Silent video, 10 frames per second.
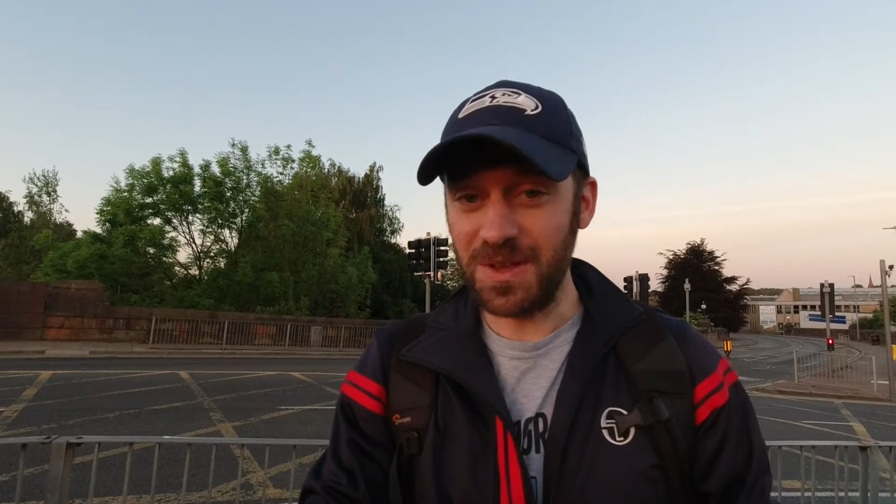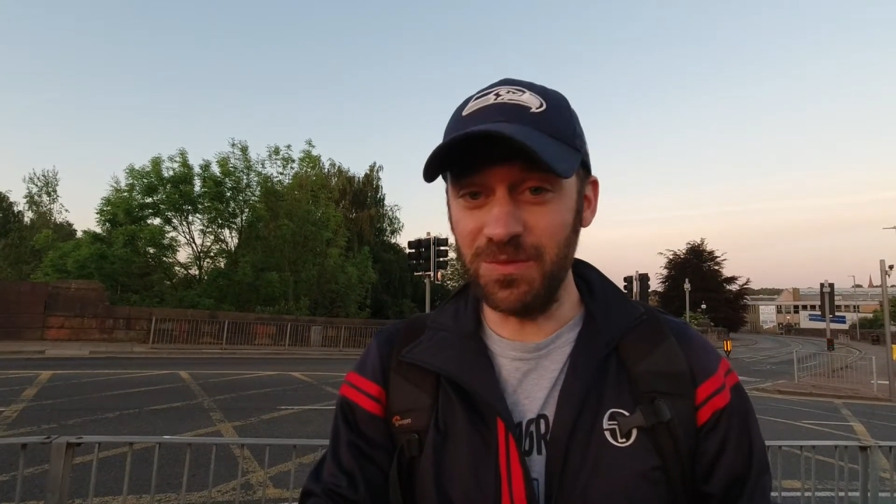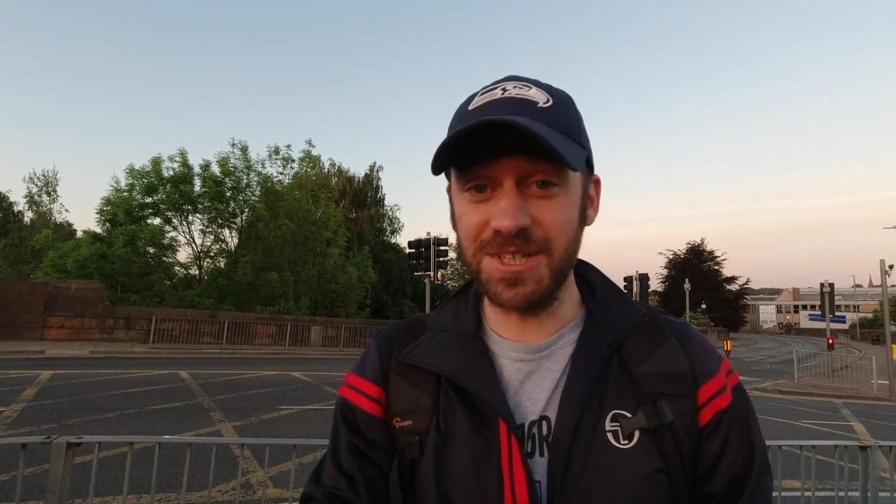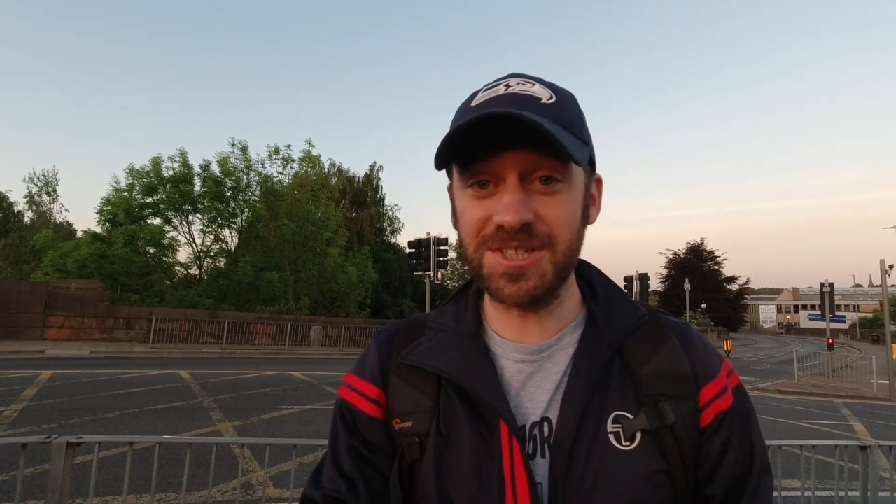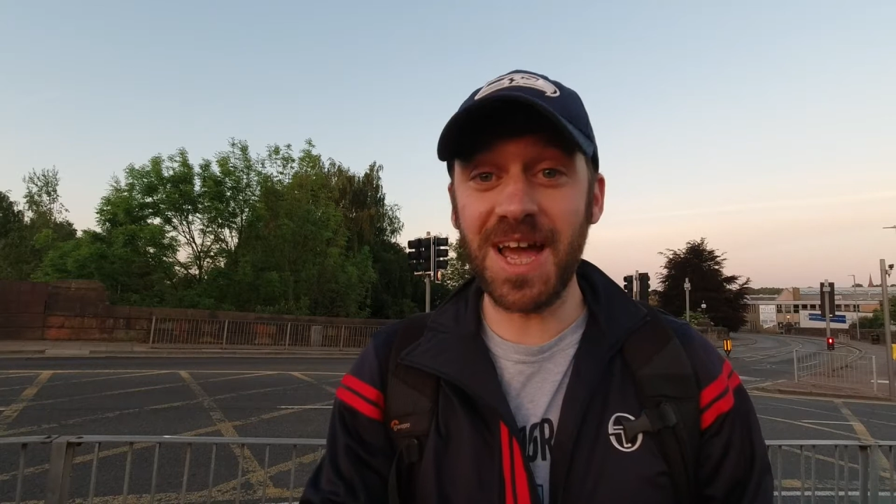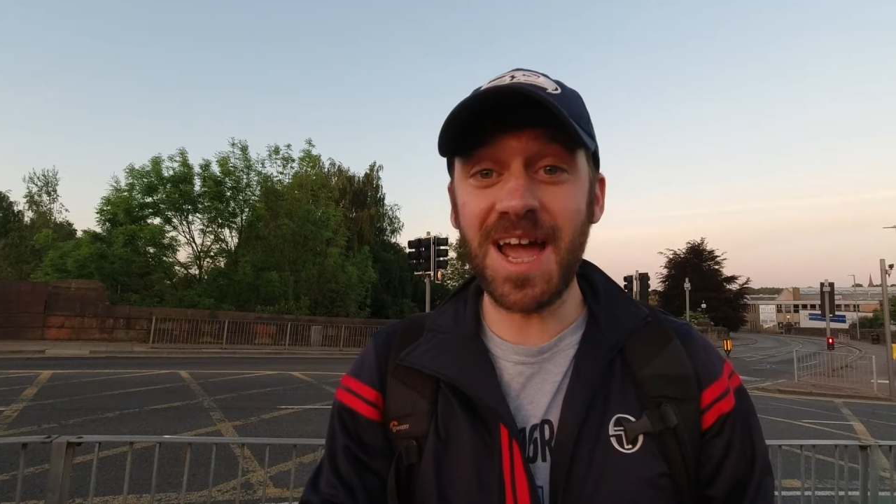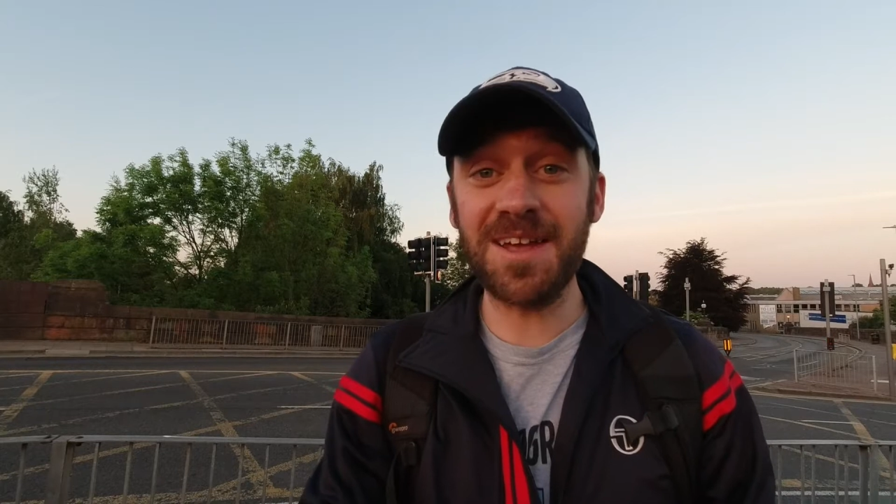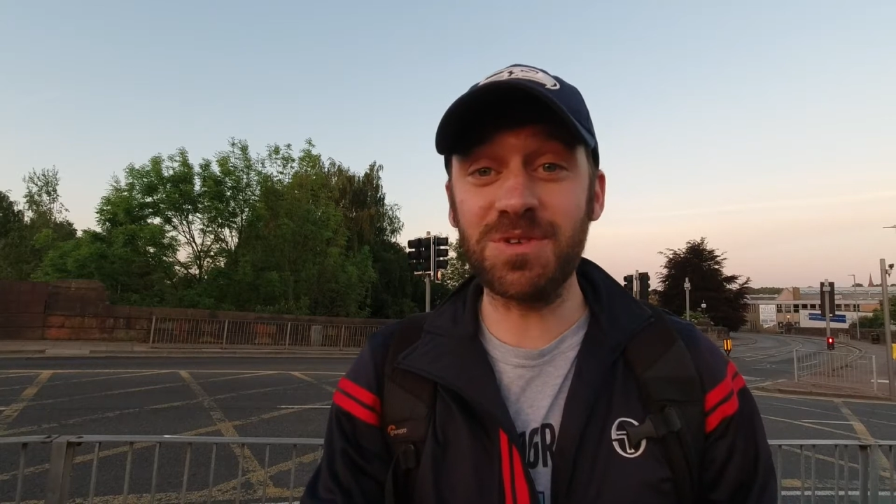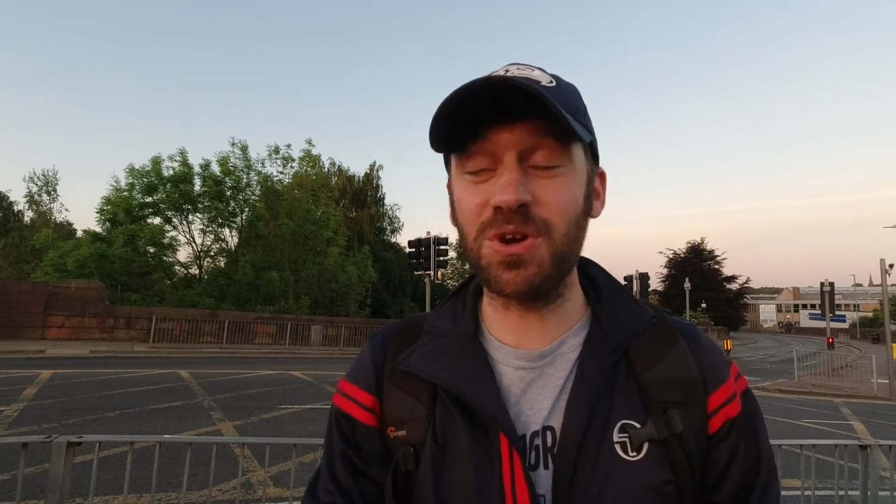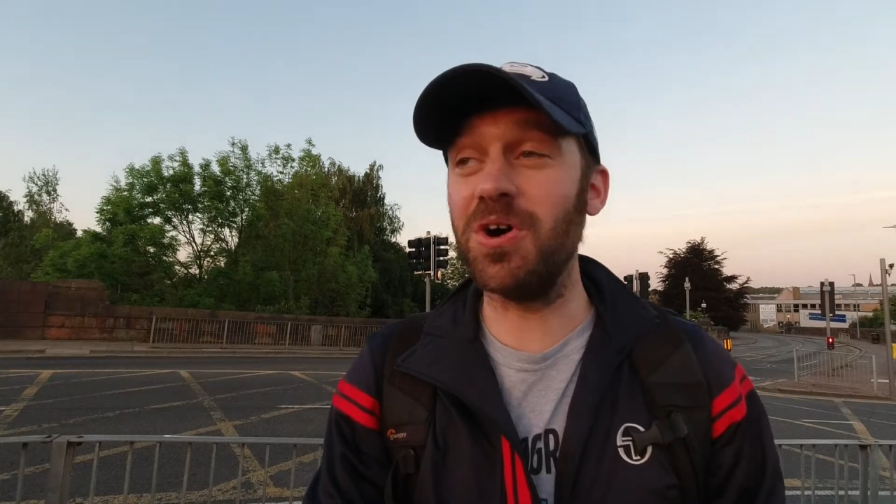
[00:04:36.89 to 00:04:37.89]
when I
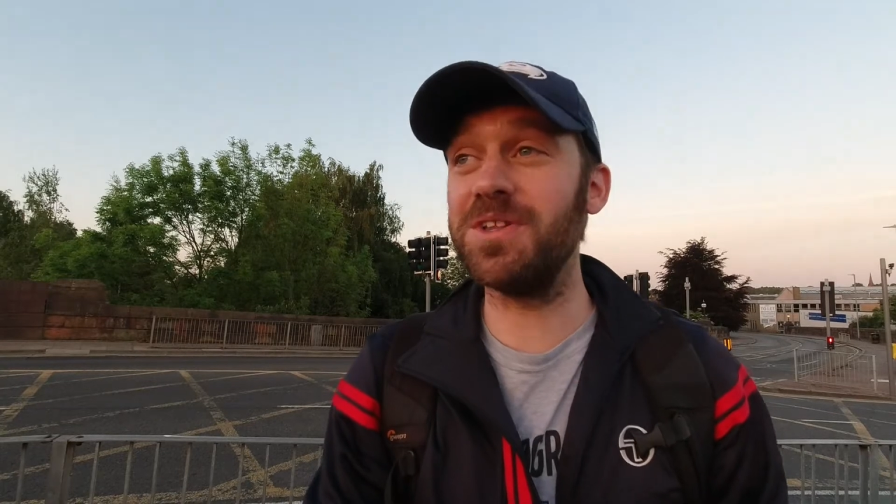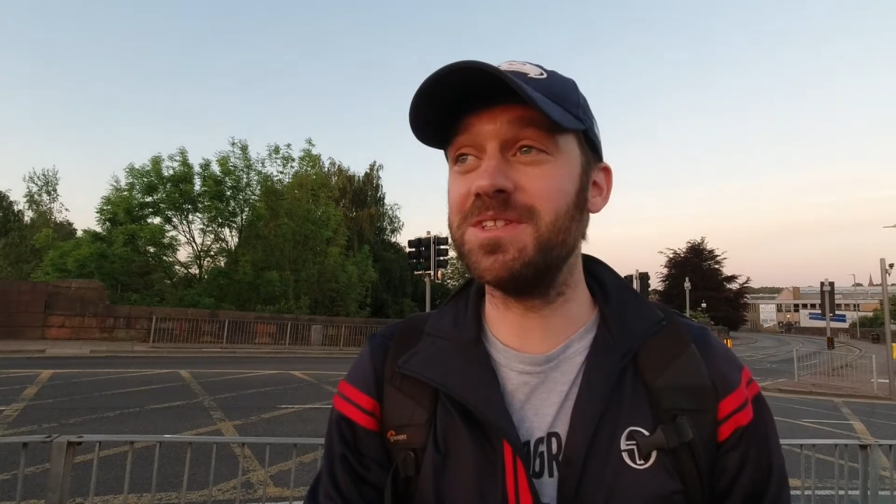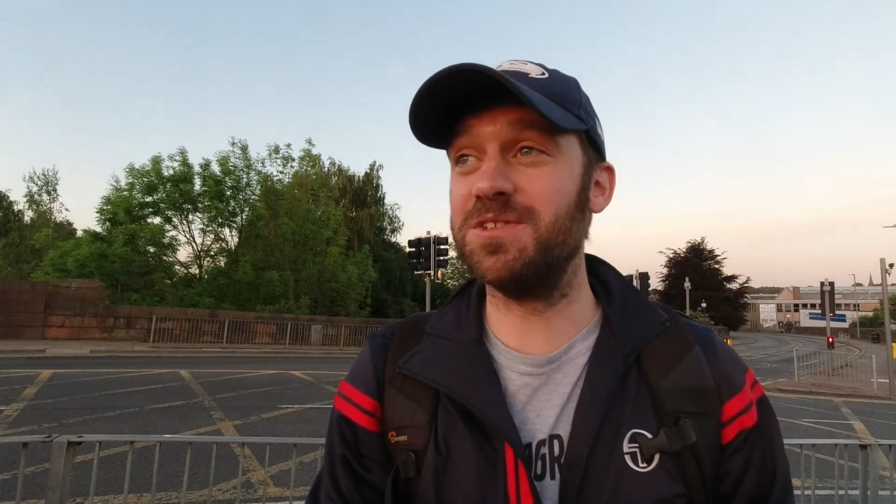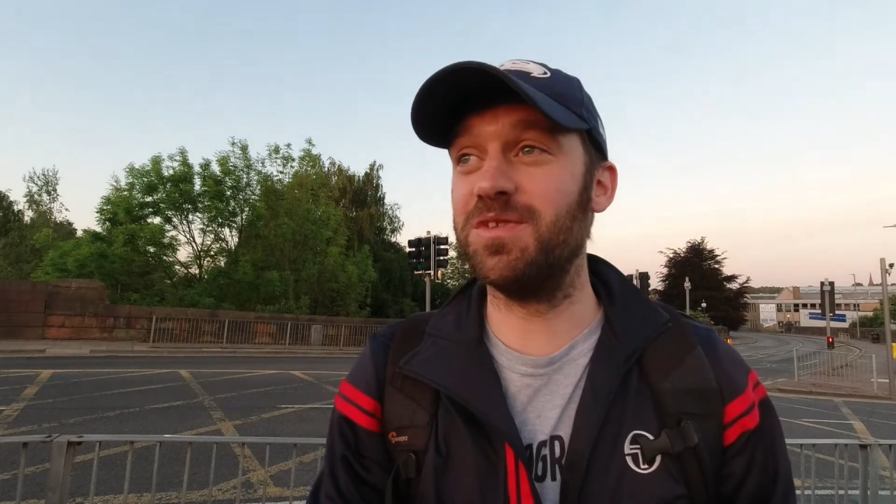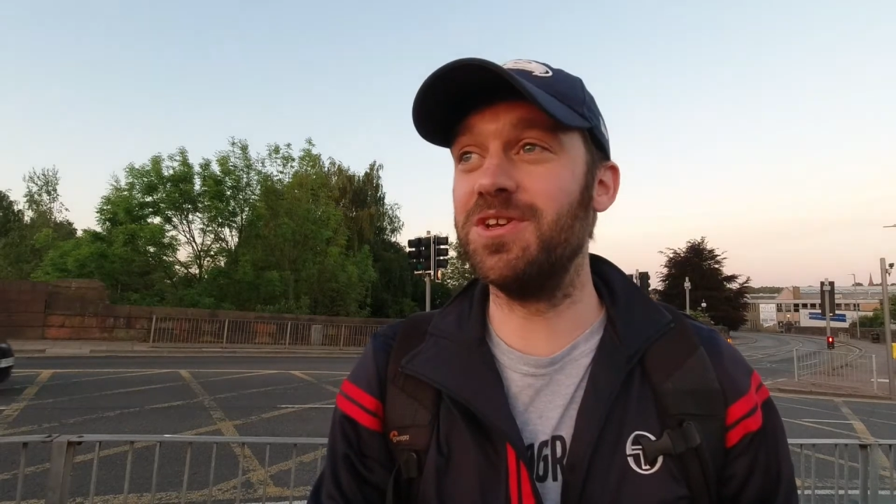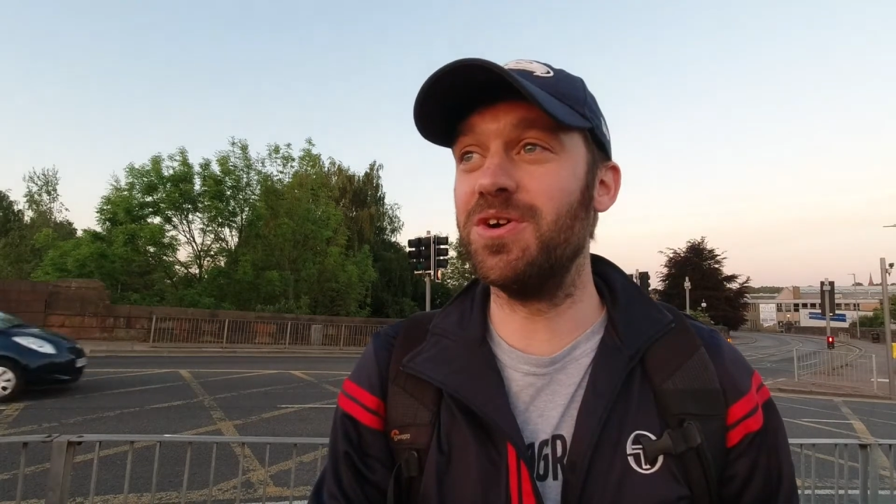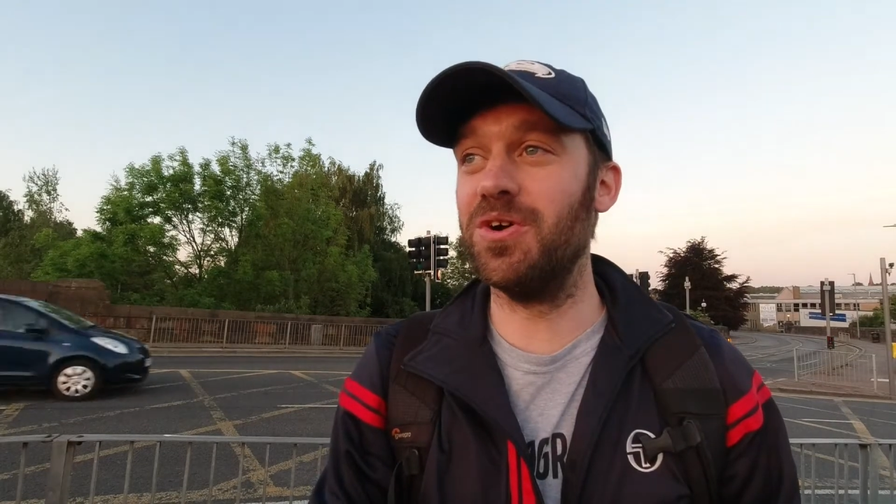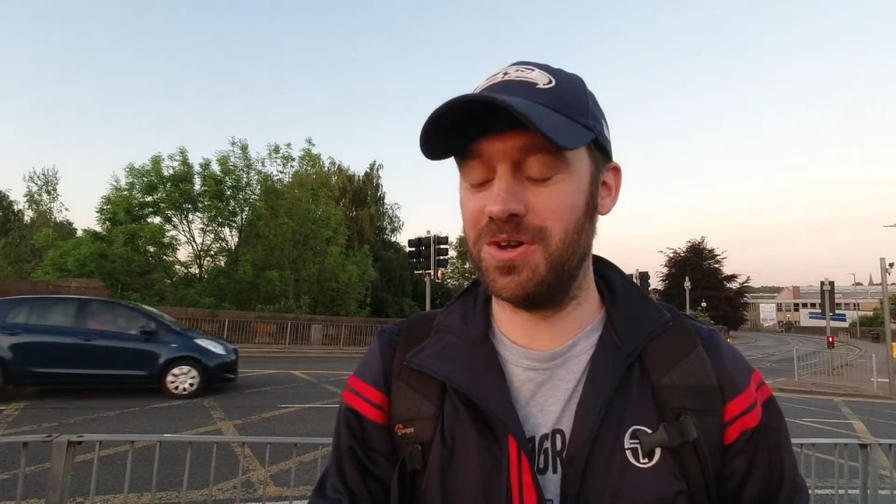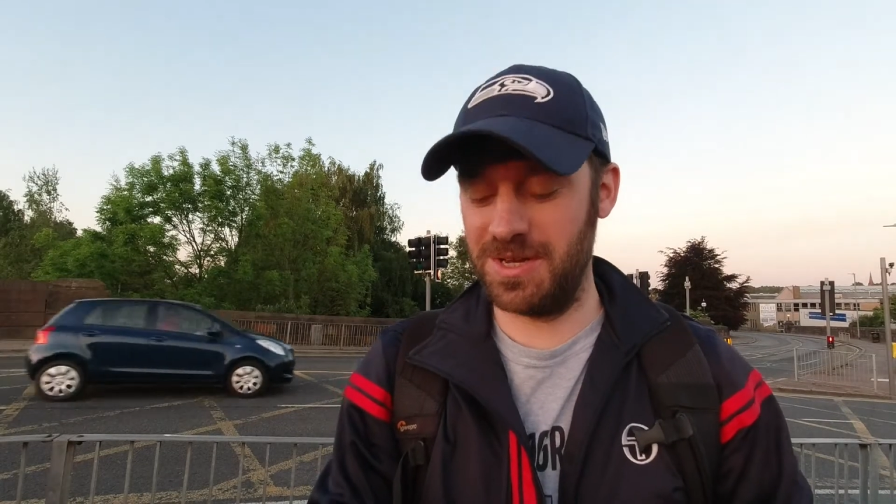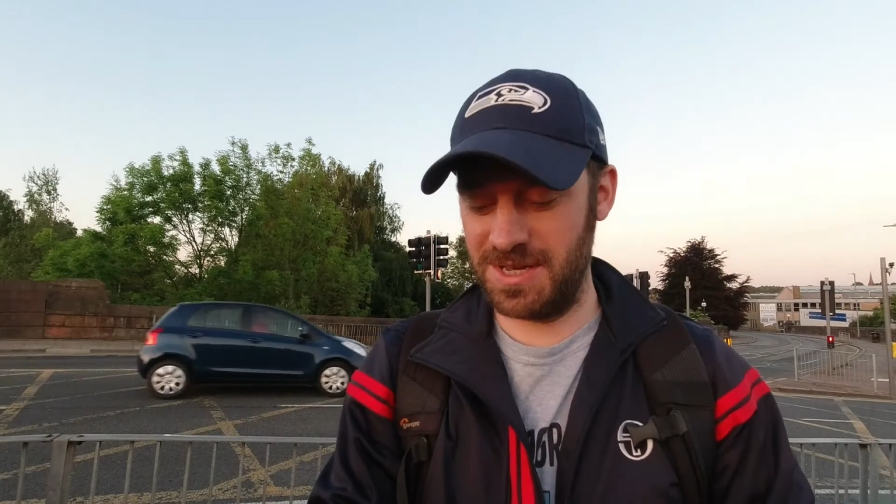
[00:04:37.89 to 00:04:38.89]
started recording this video,